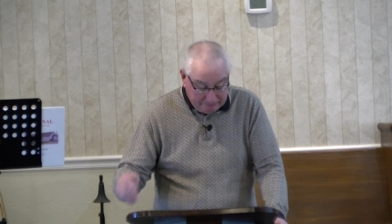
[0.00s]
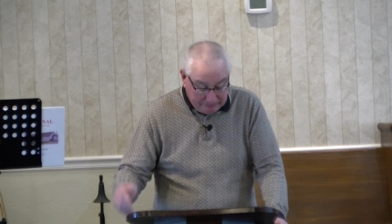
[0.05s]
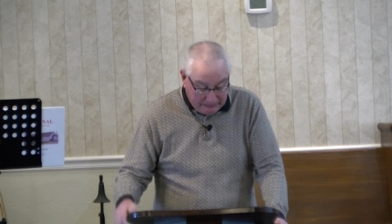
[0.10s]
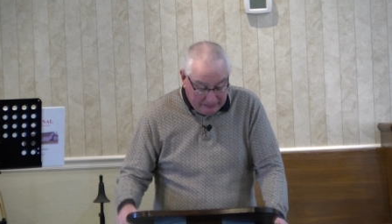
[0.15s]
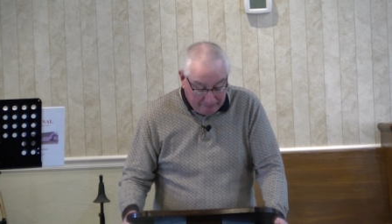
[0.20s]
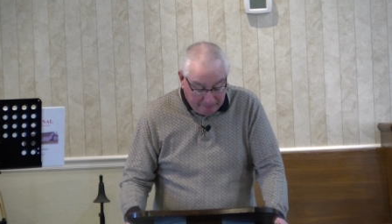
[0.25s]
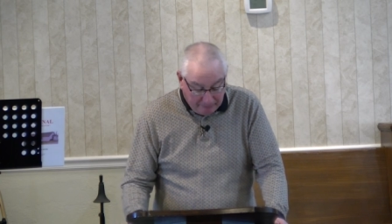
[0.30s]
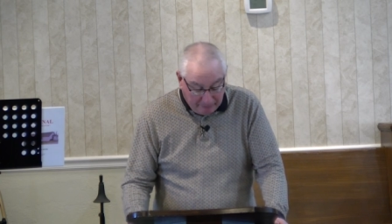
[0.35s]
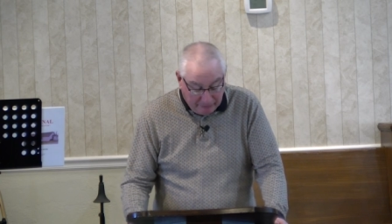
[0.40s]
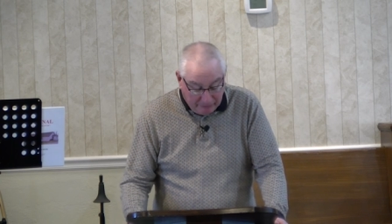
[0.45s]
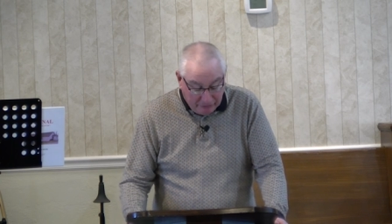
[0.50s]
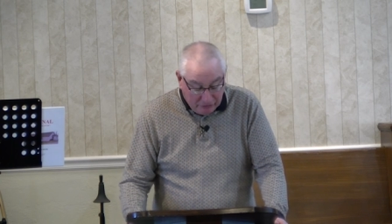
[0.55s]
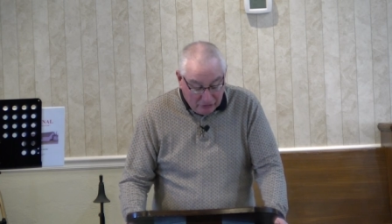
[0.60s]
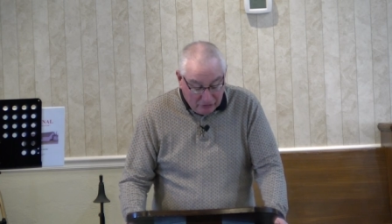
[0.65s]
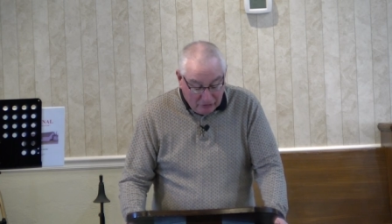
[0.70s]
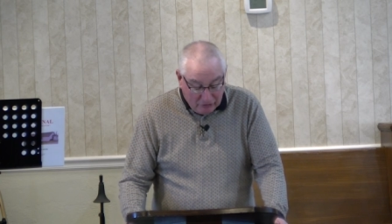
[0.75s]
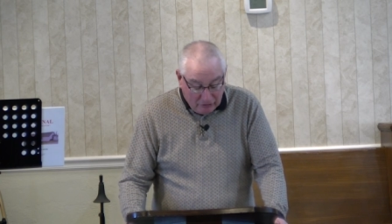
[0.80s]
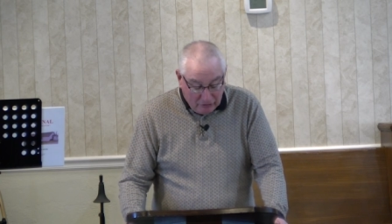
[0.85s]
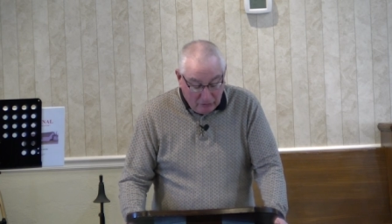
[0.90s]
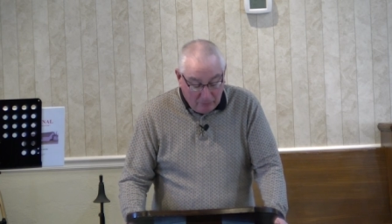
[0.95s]
people
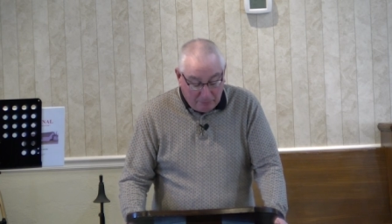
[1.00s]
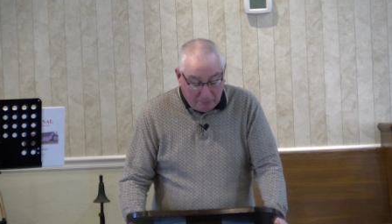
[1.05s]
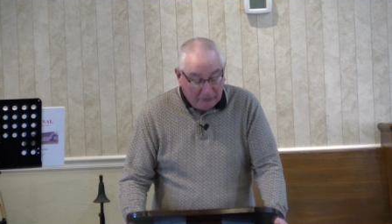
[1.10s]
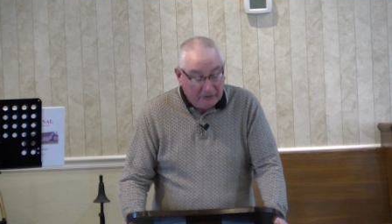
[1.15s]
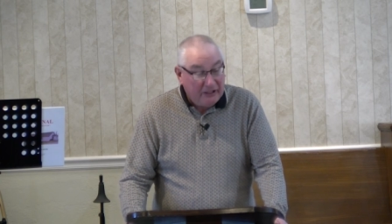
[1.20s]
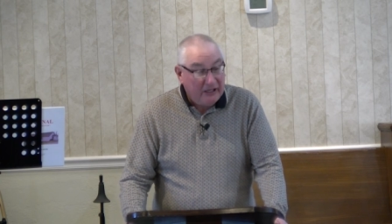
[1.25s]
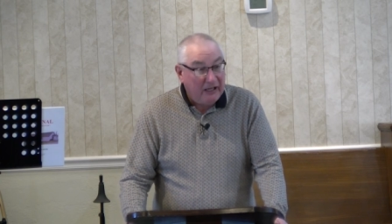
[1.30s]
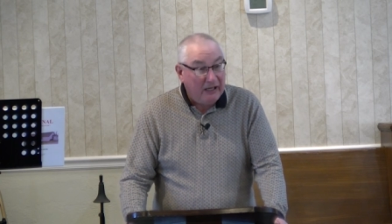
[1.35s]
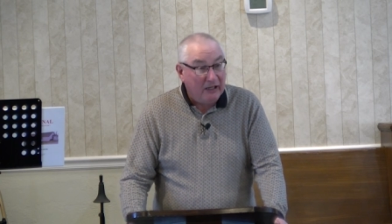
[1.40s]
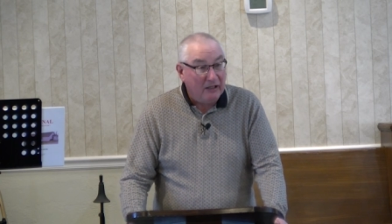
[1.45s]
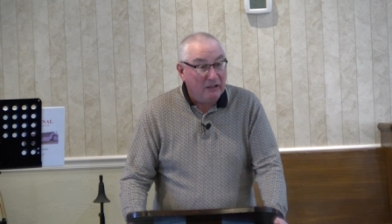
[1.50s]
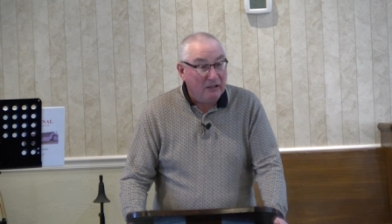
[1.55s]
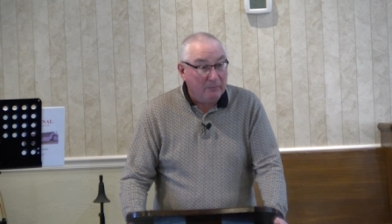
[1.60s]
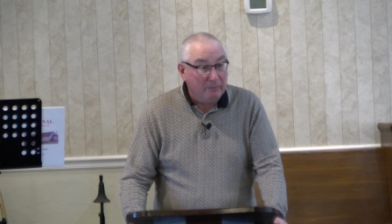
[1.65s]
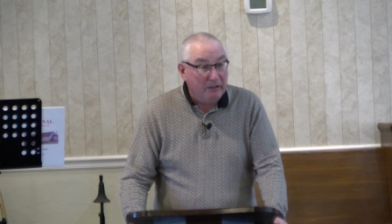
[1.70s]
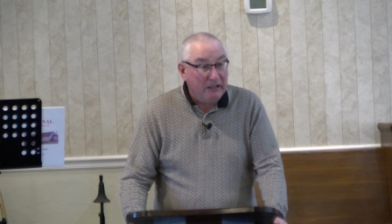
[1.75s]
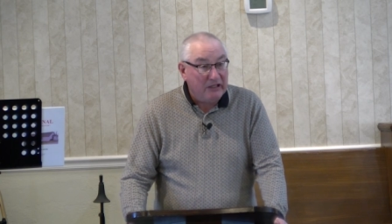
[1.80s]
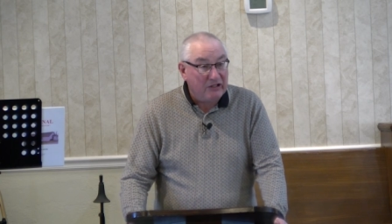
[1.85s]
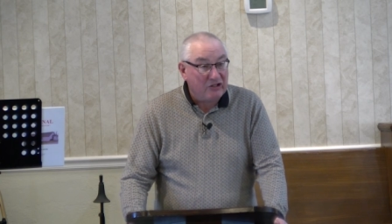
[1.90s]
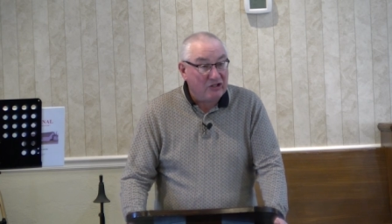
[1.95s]
who pretend to
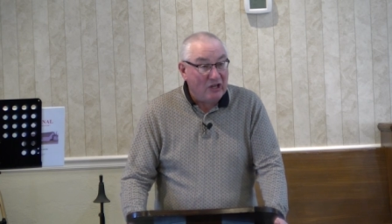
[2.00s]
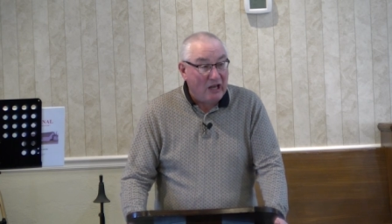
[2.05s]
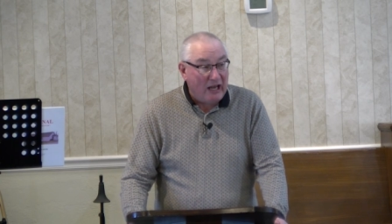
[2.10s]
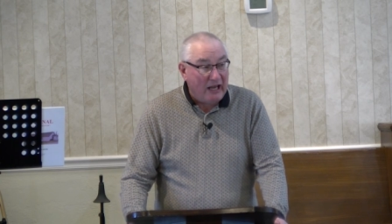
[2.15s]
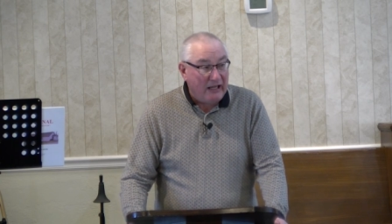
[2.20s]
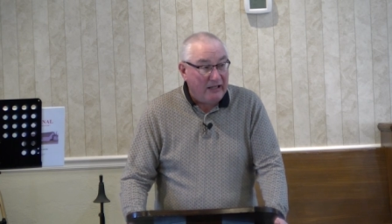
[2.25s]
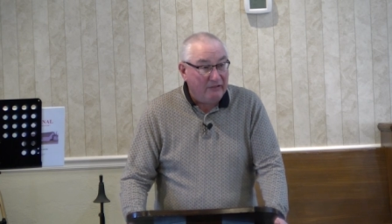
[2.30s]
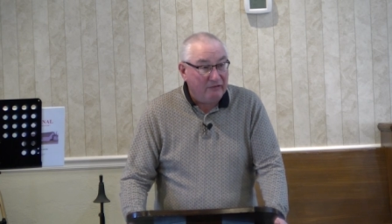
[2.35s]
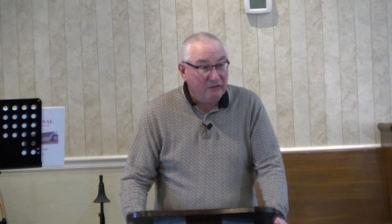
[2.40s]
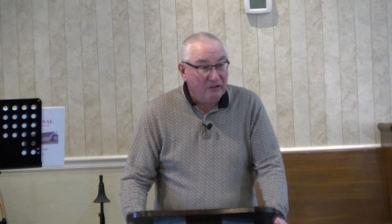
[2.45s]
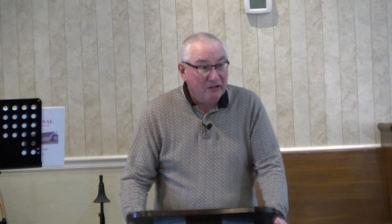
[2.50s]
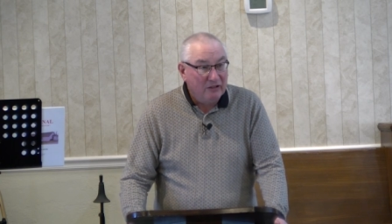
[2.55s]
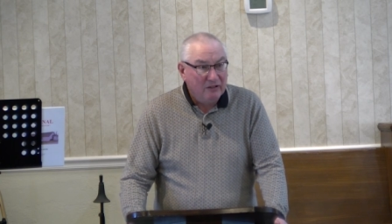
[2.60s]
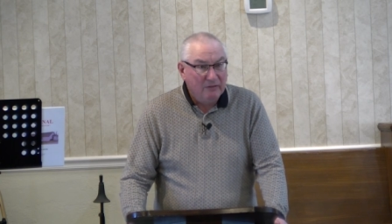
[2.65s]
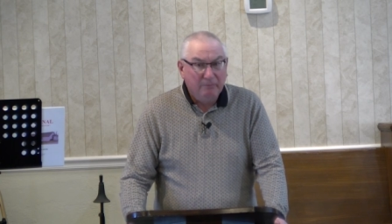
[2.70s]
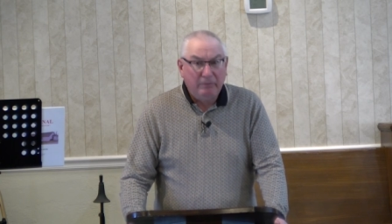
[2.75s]
be saved,